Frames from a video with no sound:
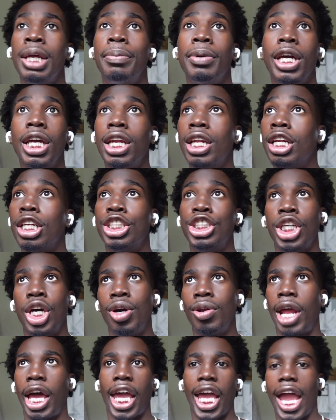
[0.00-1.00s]
in the beginning of the
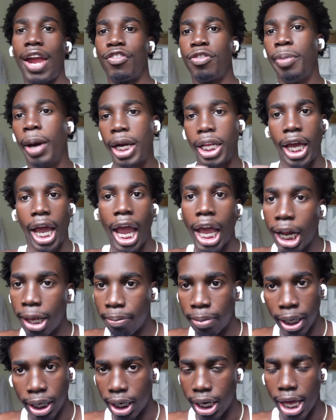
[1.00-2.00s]
show, like, everybody hated
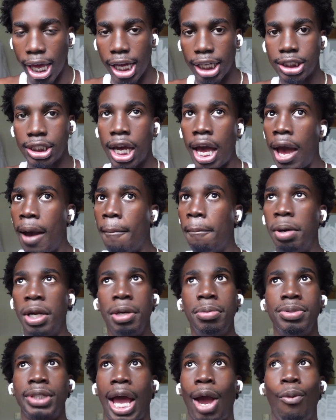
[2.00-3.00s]
Big Legs, but it
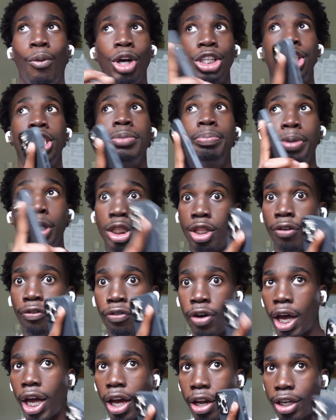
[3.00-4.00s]
was like once she beat the
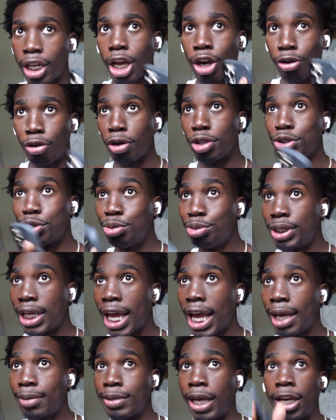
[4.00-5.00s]
fuck out that girl 2
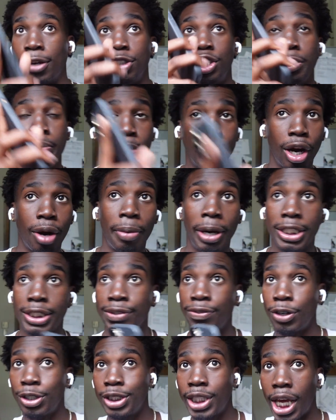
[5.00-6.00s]
times, like she beat her ass
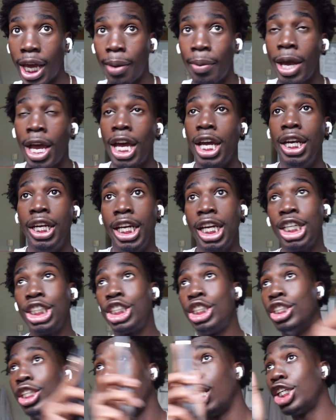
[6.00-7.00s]
the first time, then
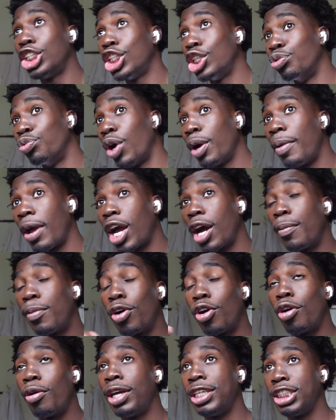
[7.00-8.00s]
she ran back up
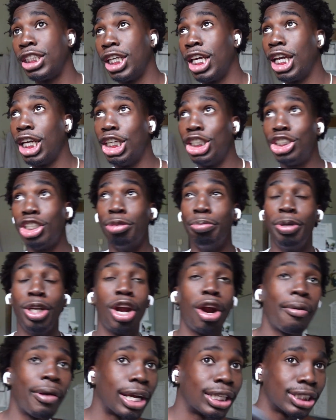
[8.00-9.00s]
on her ass again, then she beat
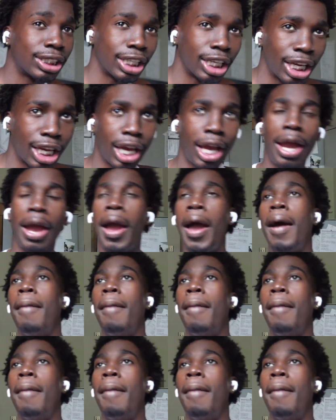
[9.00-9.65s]
her ass again,